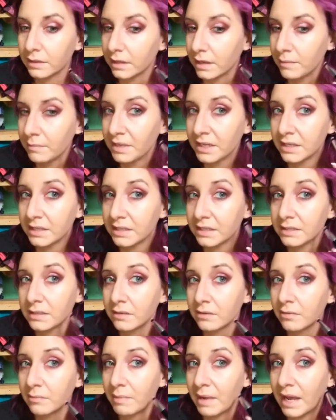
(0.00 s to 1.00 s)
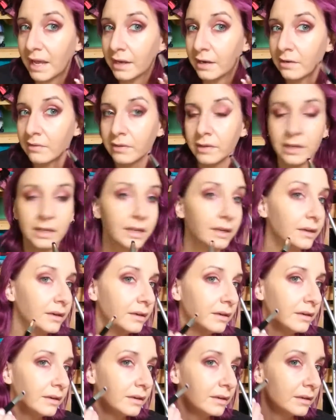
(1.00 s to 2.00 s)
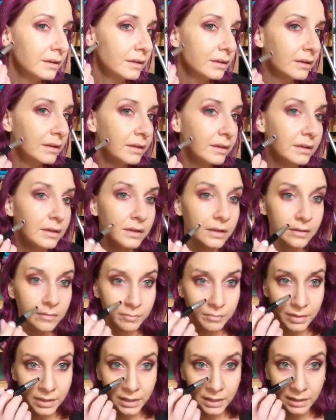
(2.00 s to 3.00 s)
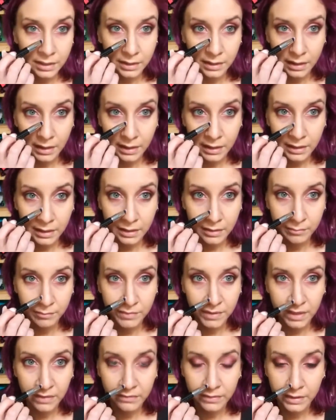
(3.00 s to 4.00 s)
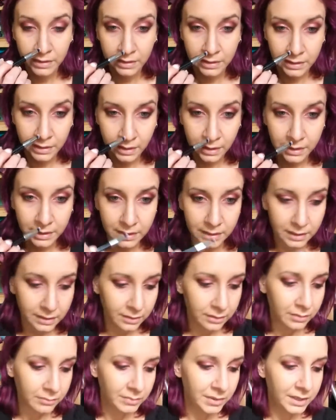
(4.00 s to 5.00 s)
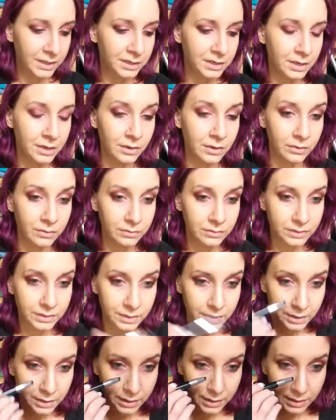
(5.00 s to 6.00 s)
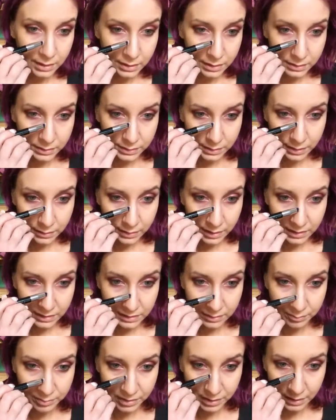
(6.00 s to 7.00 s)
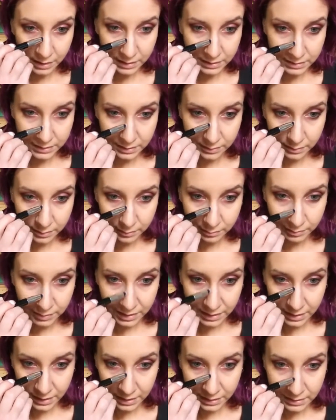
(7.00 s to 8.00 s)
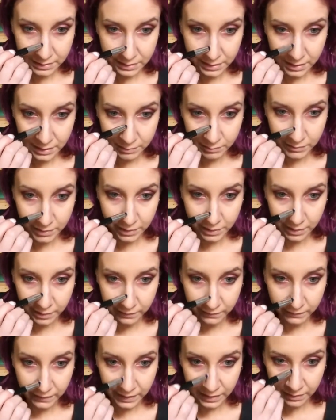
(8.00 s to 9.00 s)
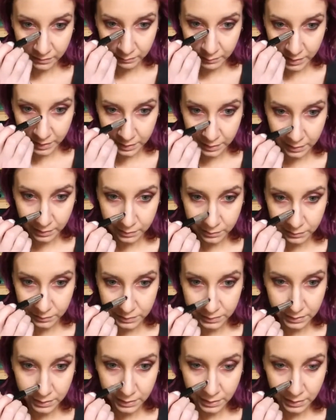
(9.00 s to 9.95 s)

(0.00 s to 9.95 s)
I mean, it doesn't look bad over here, but I am definitely liking it on my nose. So that's a plus, because I'm not a fan of my nose.